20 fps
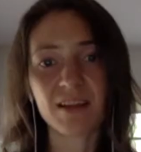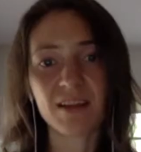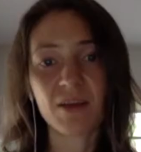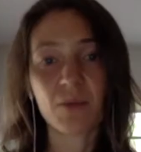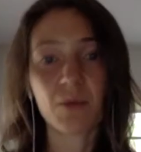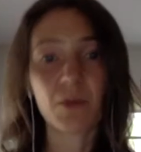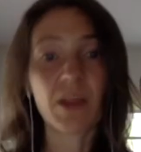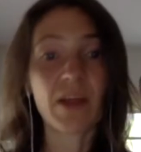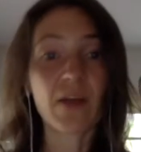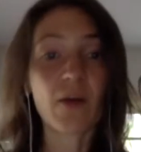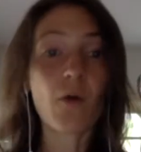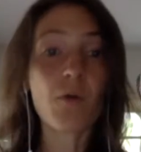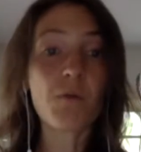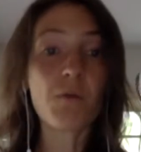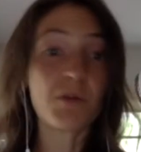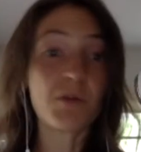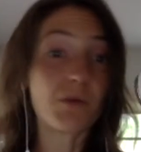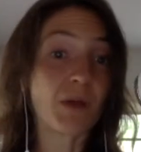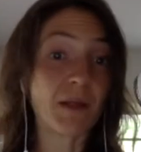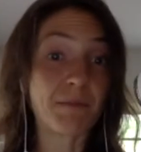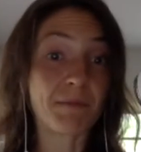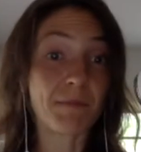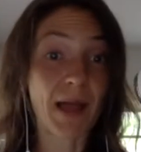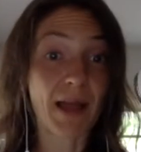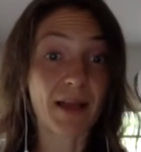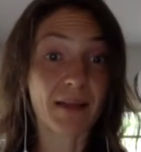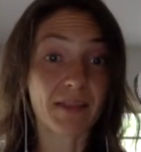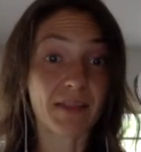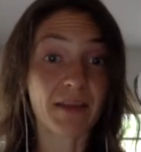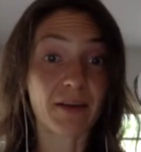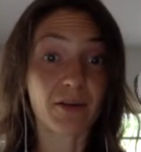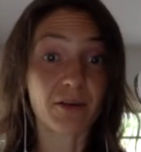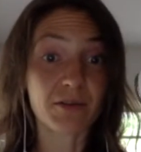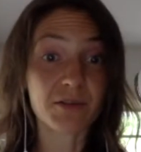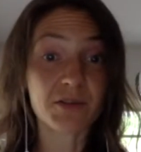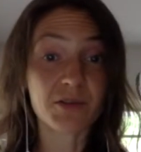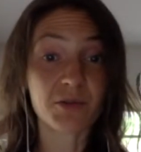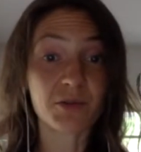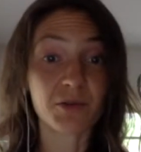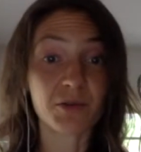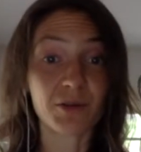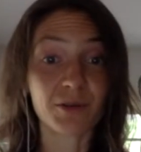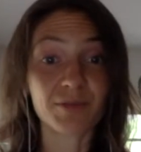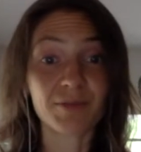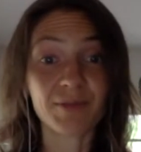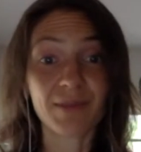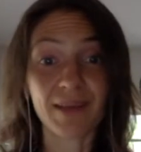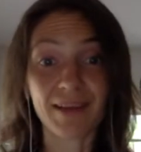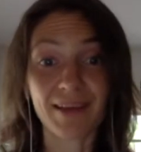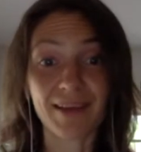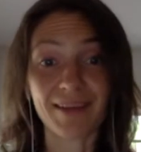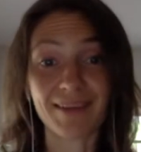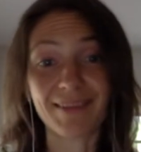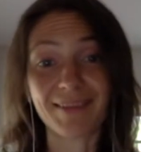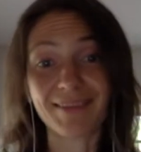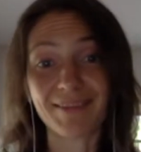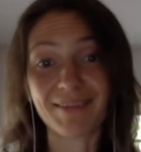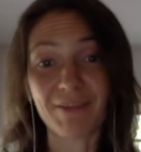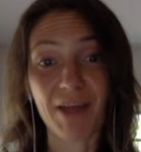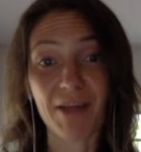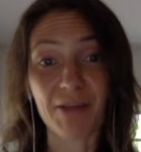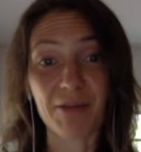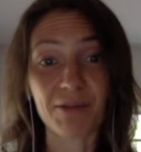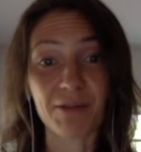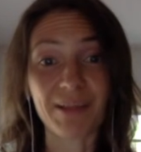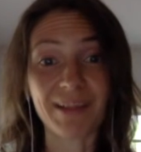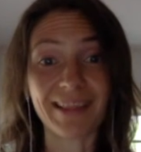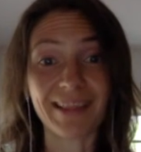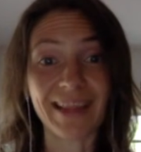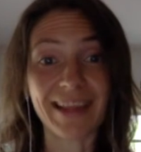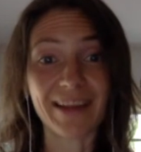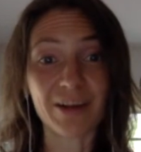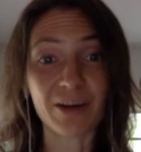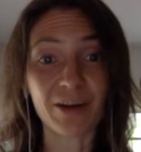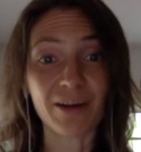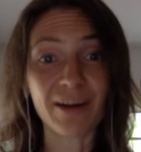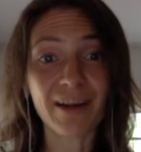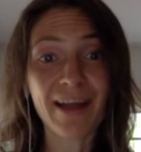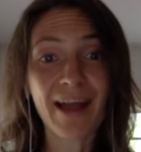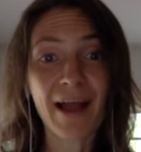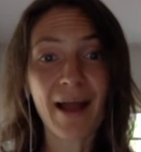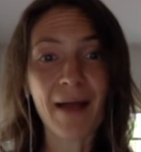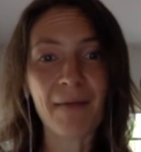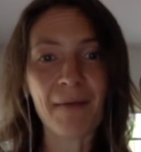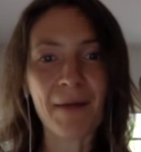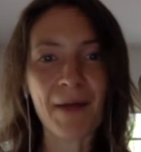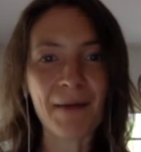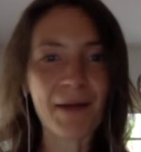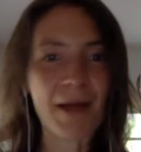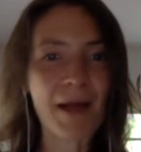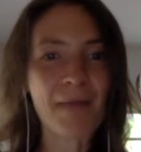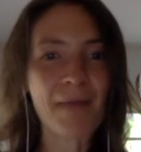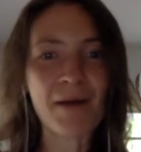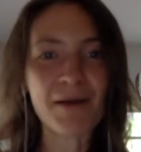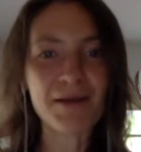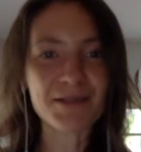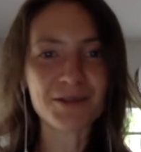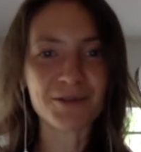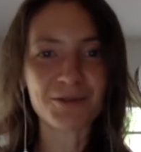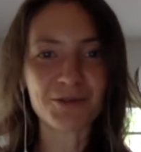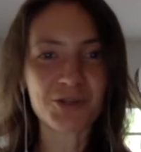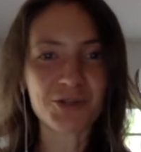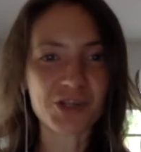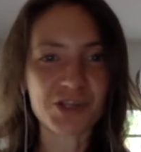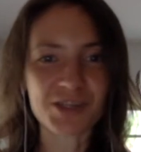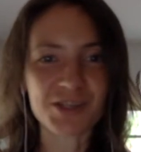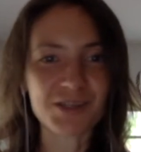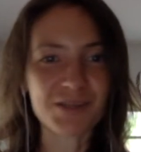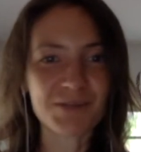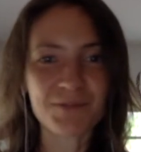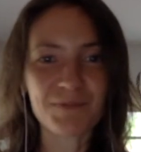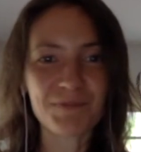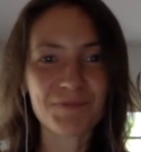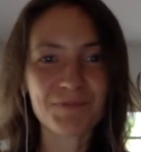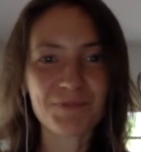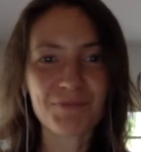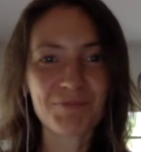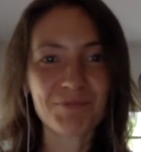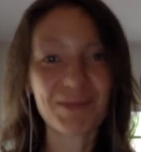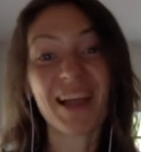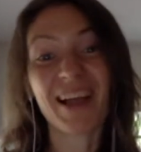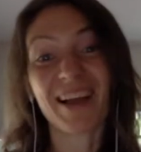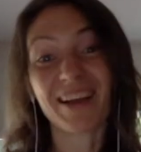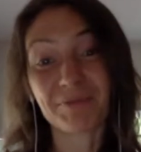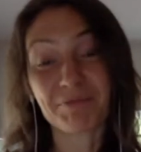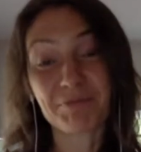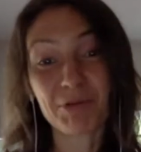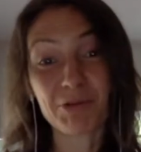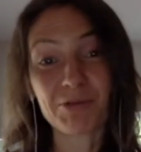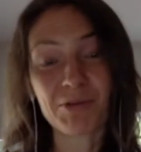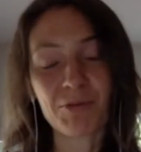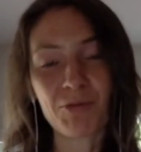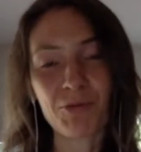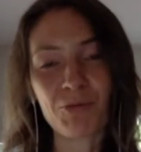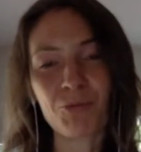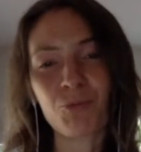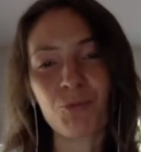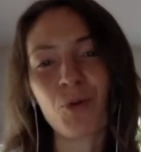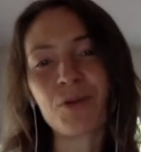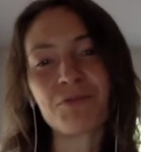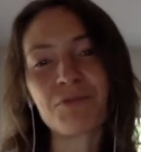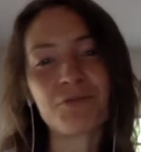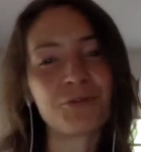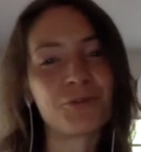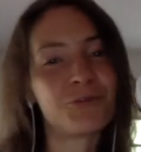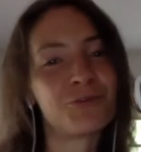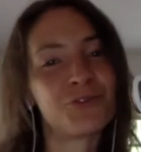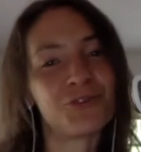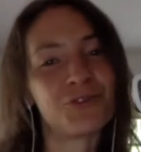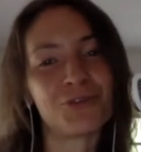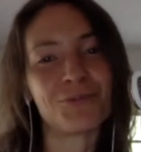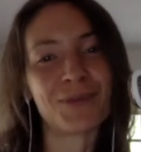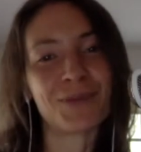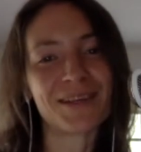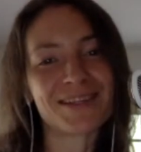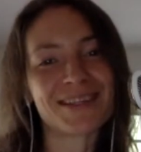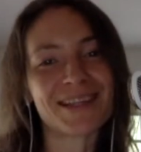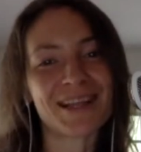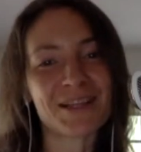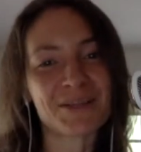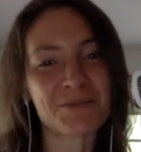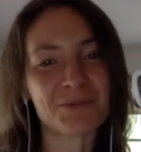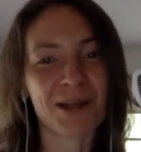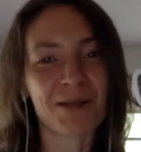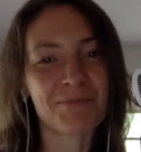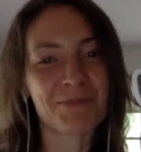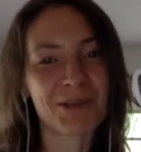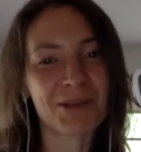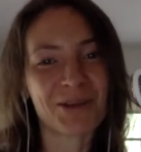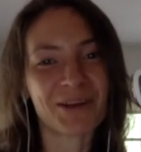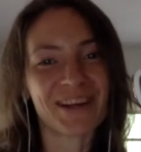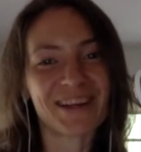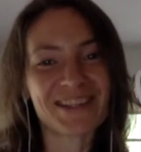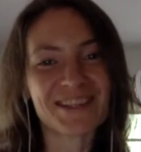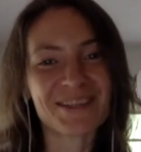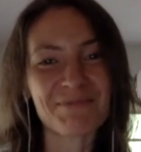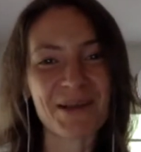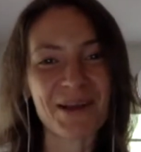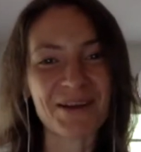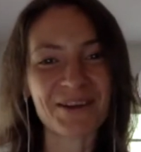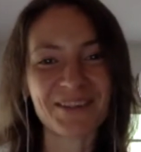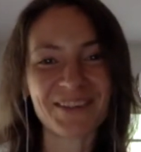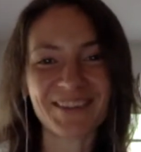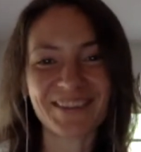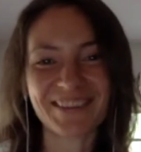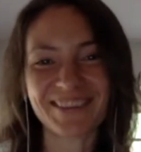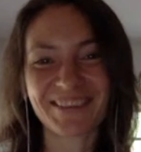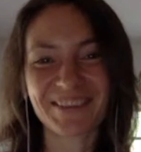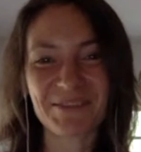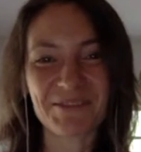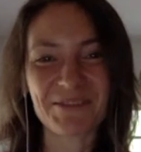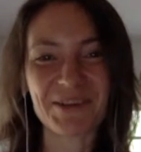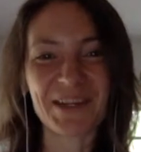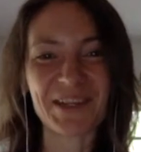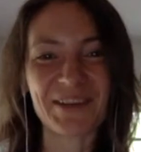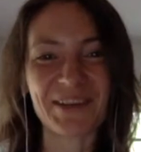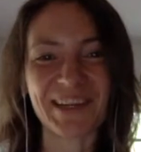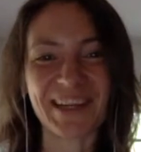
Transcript: Well, I hope you get back there sooner rather than later. I'm also just, what food do you miss? That's what I'm curious about. What do you do?